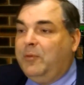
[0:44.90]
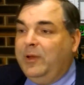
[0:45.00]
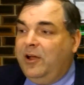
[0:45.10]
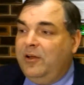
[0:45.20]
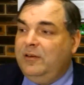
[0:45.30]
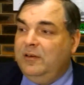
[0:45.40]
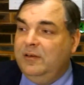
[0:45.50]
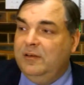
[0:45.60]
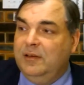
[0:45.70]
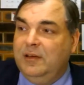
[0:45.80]
we on?
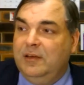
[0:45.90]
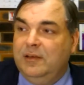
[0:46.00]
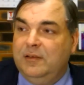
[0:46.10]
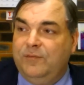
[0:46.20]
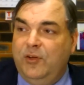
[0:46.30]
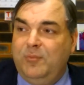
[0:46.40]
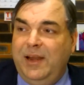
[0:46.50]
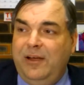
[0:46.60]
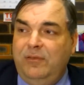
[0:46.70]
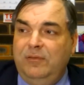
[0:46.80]
Film
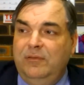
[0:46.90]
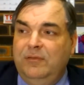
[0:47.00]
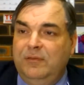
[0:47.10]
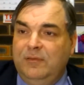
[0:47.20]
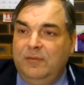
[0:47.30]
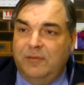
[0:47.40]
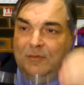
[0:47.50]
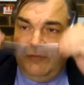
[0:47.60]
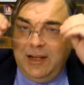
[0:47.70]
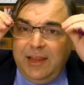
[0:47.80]
now?
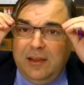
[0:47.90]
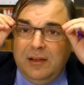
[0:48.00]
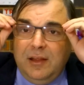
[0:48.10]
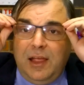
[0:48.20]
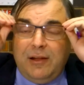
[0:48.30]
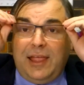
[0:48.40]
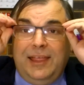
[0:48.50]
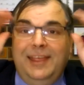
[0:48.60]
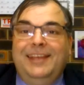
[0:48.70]
Ready? Okay.